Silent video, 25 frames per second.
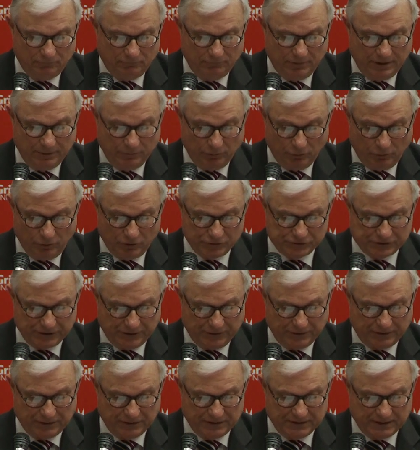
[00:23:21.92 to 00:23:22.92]
We will
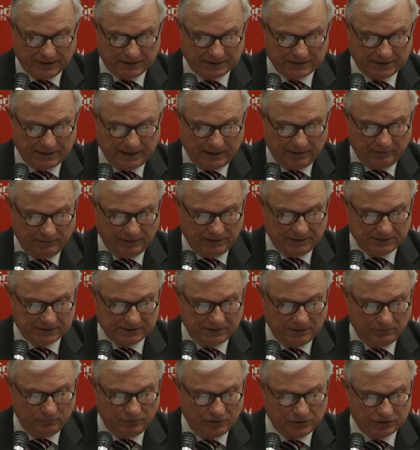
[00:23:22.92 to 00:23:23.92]
also conduct hearings
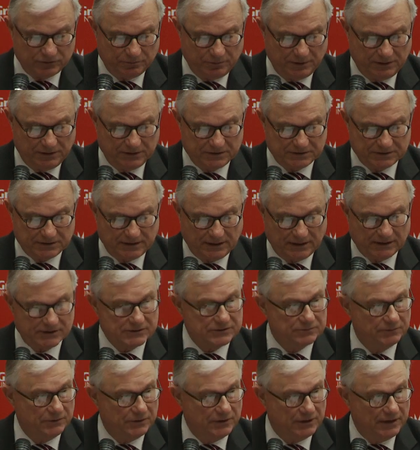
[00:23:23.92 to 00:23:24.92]
in which we
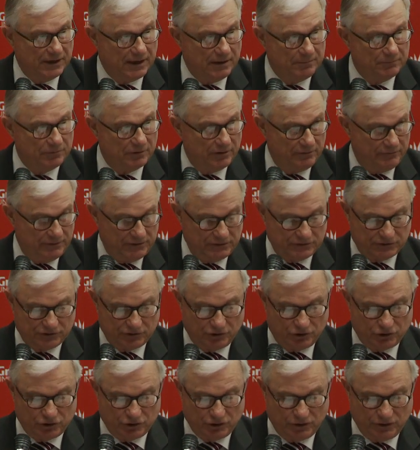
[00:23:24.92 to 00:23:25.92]
discuss with a number of
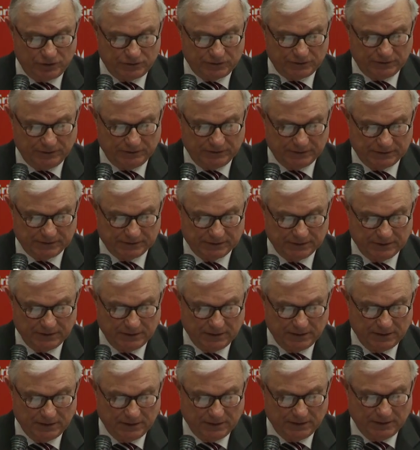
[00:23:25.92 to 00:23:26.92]
institutions
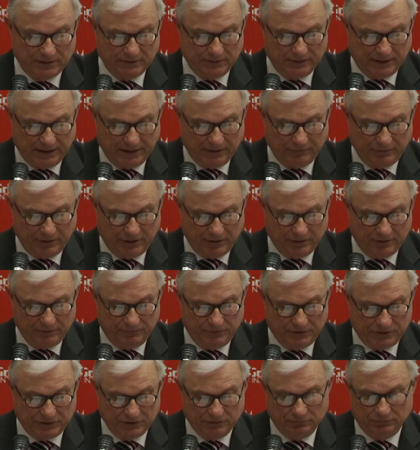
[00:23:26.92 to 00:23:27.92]
their
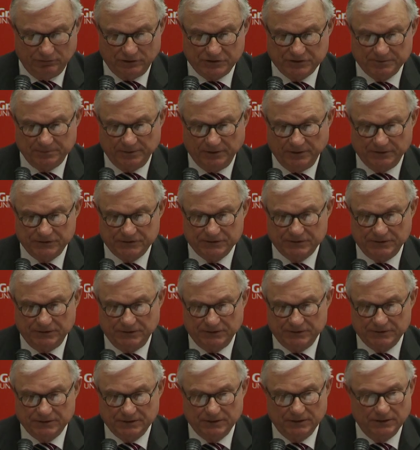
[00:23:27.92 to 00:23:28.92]
individual
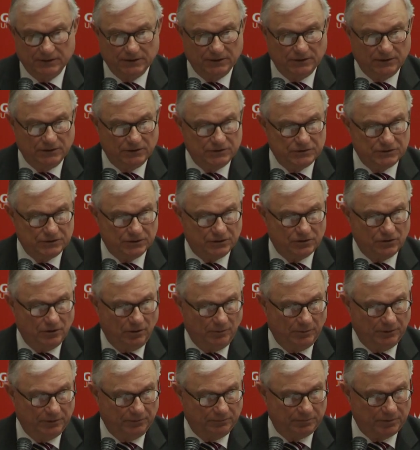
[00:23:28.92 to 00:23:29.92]
responses to
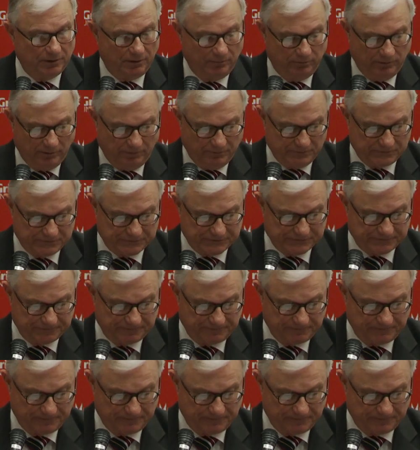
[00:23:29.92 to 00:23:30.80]
common problems.